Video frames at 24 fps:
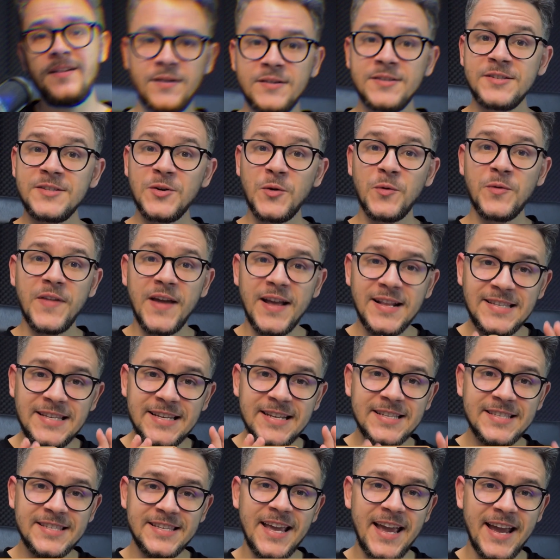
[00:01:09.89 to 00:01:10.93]
So that's
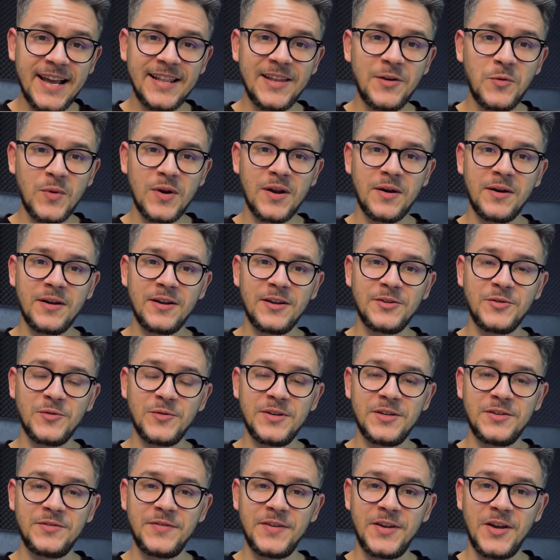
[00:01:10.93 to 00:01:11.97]
exactly what I'm gonna do in
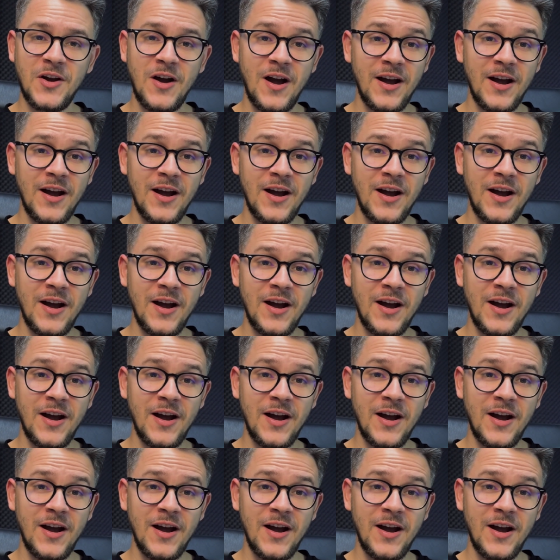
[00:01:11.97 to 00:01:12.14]
this video.